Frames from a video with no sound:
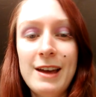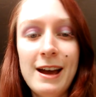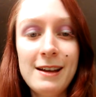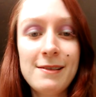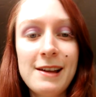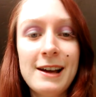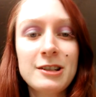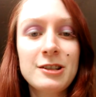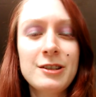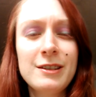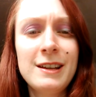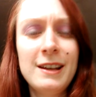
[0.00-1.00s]
That is
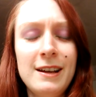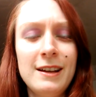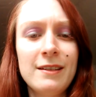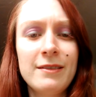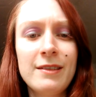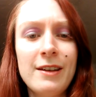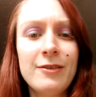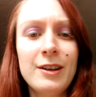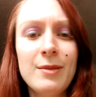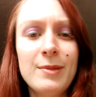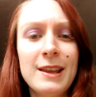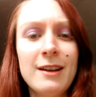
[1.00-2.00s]
actually, I
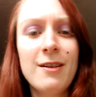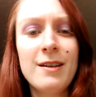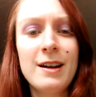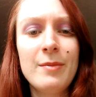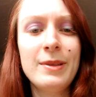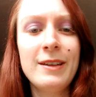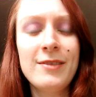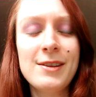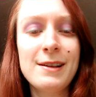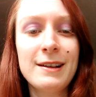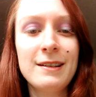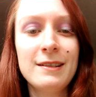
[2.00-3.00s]
forget what they call it. I believe
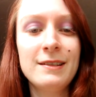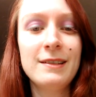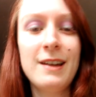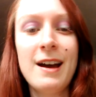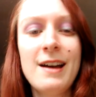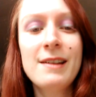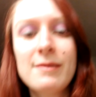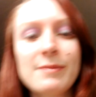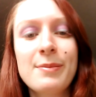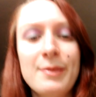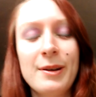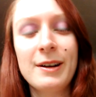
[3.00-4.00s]
it's a
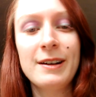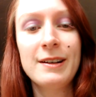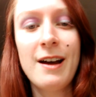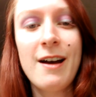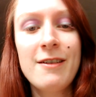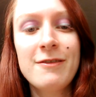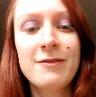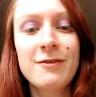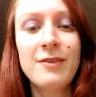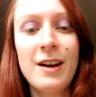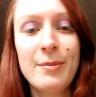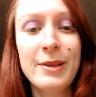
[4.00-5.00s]
cuff or cuff.
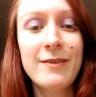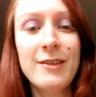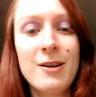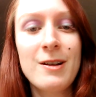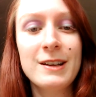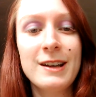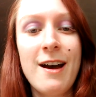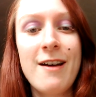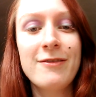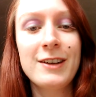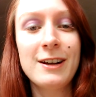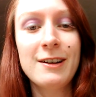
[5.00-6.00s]
I believe they call it a
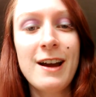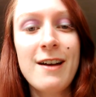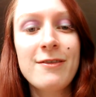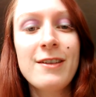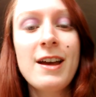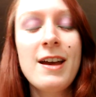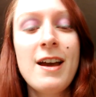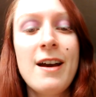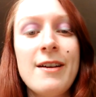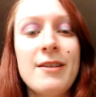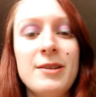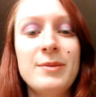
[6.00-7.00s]
cuff, an ear cuff.
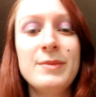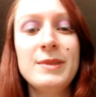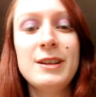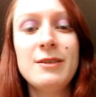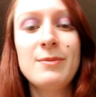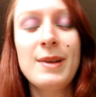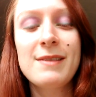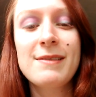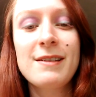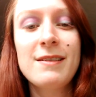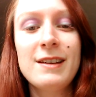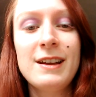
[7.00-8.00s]
You
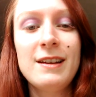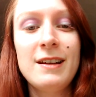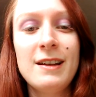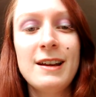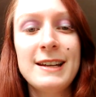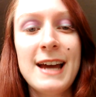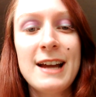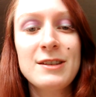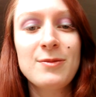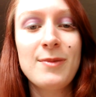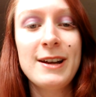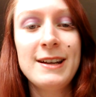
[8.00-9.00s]
basically
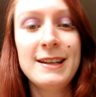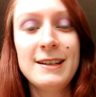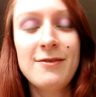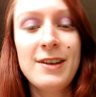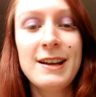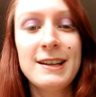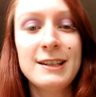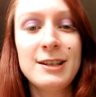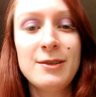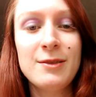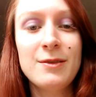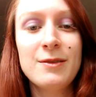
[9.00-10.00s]
attach one end of it
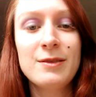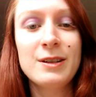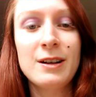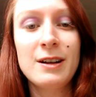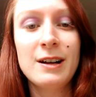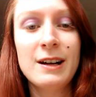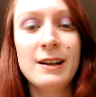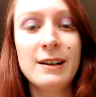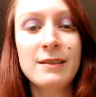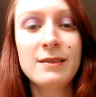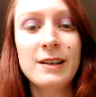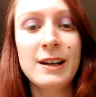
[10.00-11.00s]
into
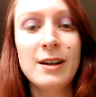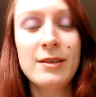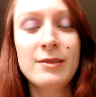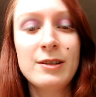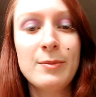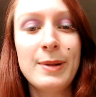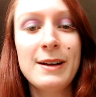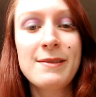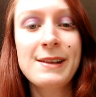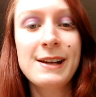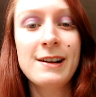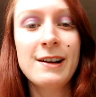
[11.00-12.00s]
your
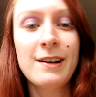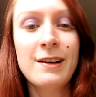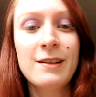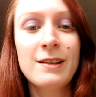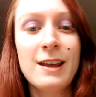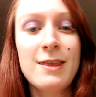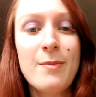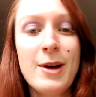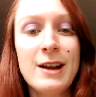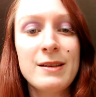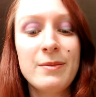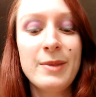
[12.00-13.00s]
pierced ear at the
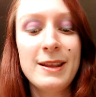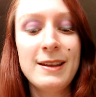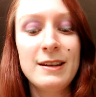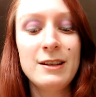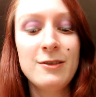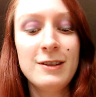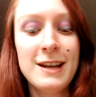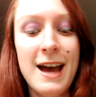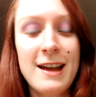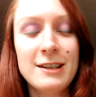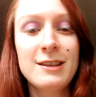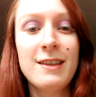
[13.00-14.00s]
bottom, and then you
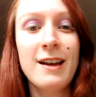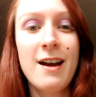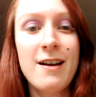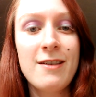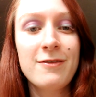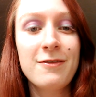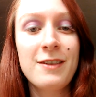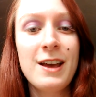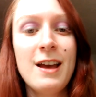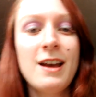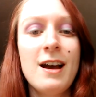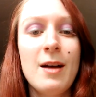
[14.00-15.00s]
attach the cuff
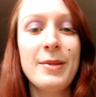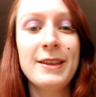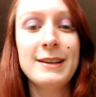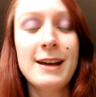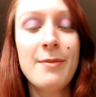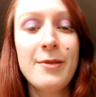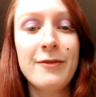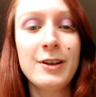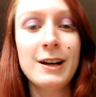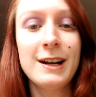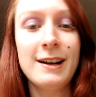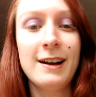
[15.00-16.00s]
up at the top of
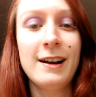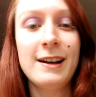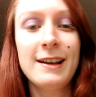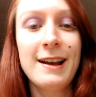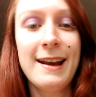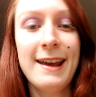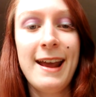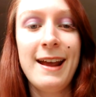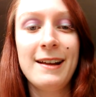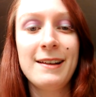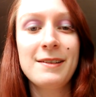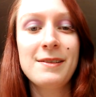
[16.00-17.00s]
your ear, and it kind of
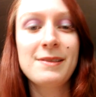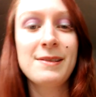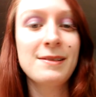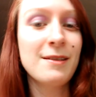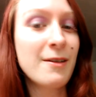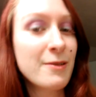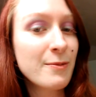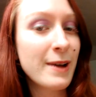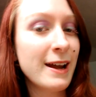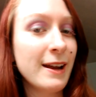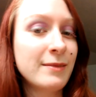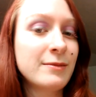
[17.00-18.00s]
hangs all the
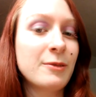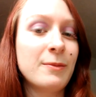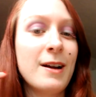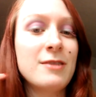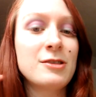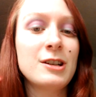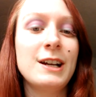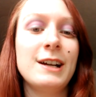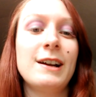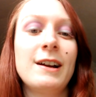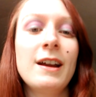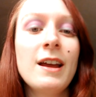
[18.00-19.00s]
way around your
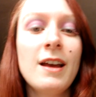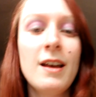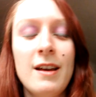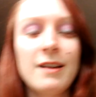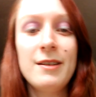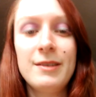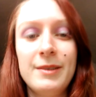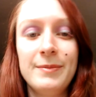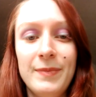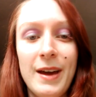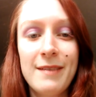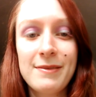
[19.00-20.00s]
ear.
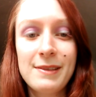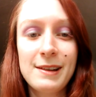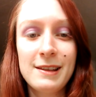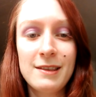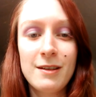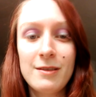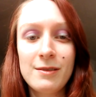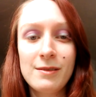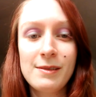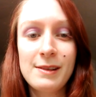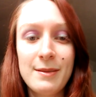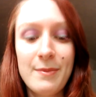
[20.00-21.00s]
I've seen
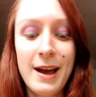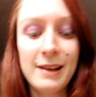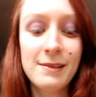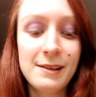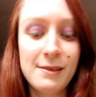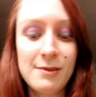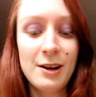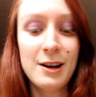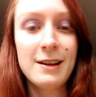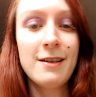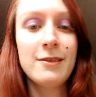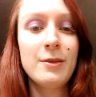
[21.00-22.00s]
those in magazines
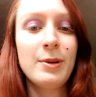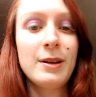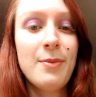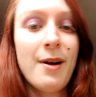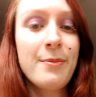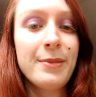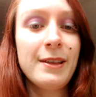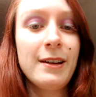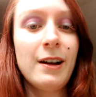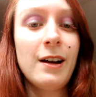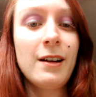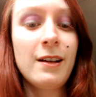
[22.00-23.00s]
right now. They're pretty
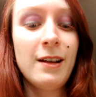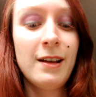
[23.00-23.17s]
popular.